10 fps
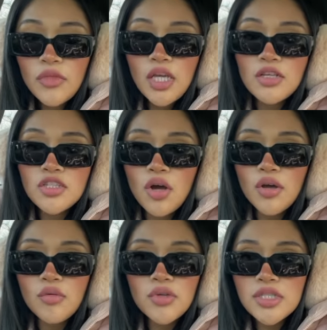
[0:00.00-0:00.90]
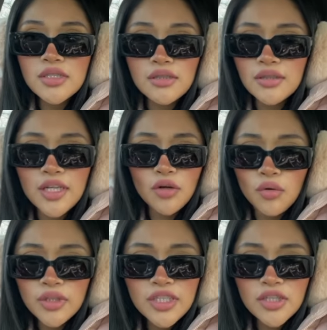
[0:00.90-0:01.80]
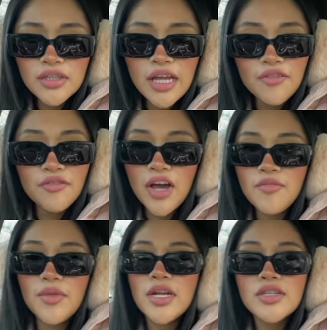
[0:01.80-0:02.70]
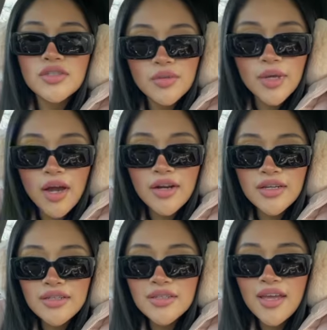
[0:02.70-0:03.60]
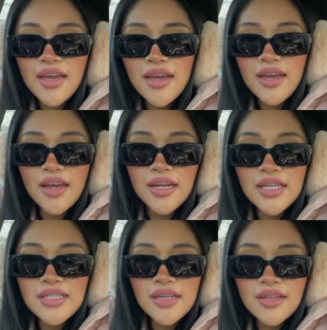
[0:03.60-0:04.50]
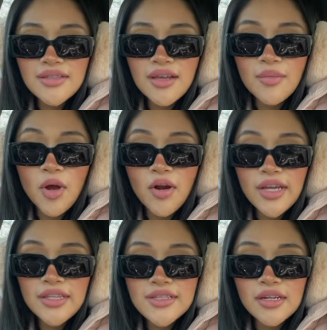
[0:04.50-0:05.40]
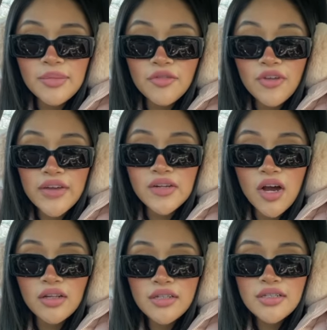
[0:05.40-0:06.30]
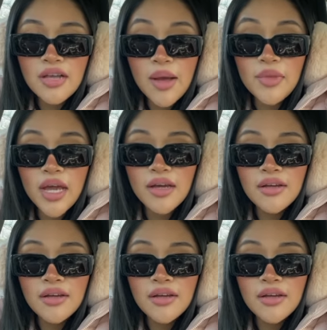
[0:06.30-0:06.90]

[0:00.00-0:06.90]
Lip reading: So it only took like 5 minutes, to be honest. And he said some, all right, that's gonna be $5. I'm like,